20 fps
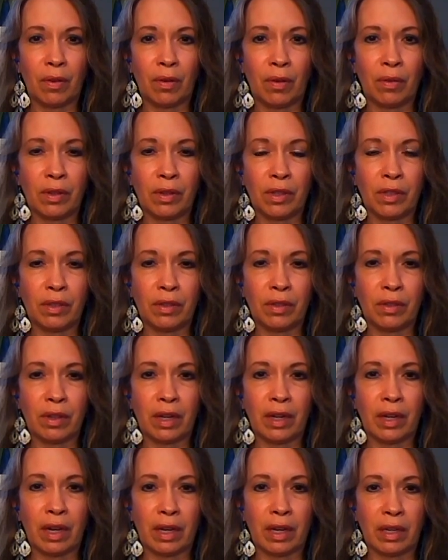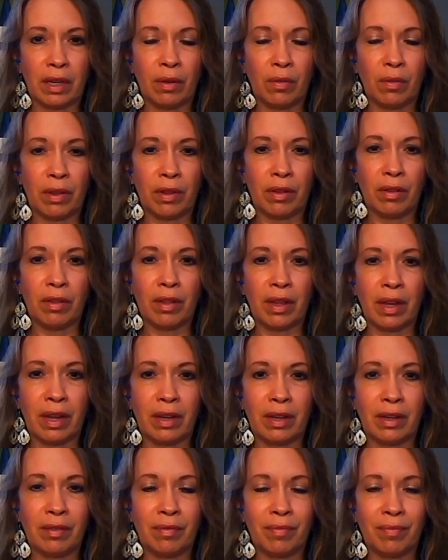forward to connecting with you
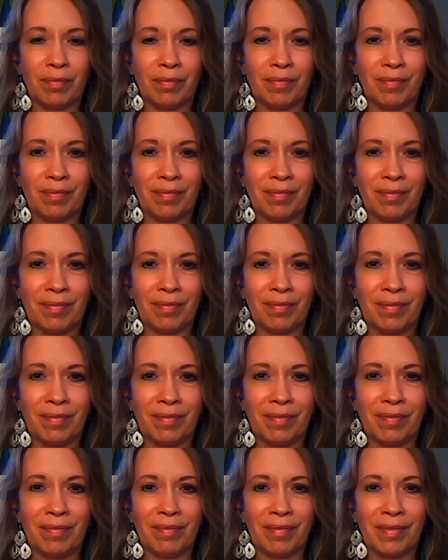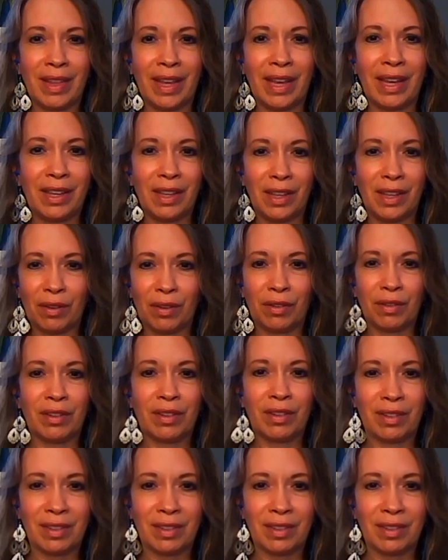then. Thank you.